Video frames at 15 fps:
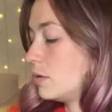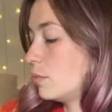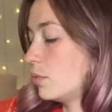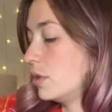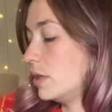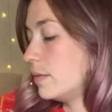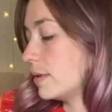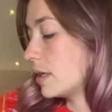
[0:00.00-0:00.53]
what
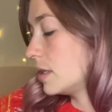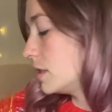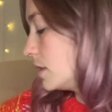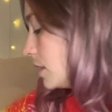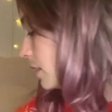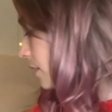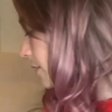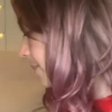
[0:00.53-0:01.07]
you are going to
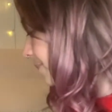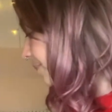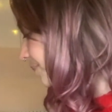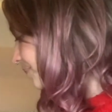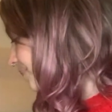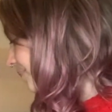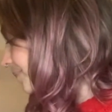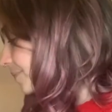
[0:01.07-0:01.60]
do
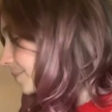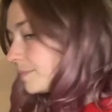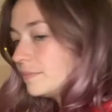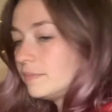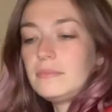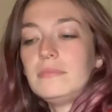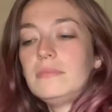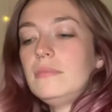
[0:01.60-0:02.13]

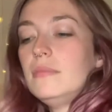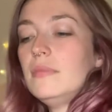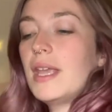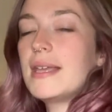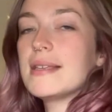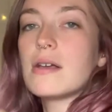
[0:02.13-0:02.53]
is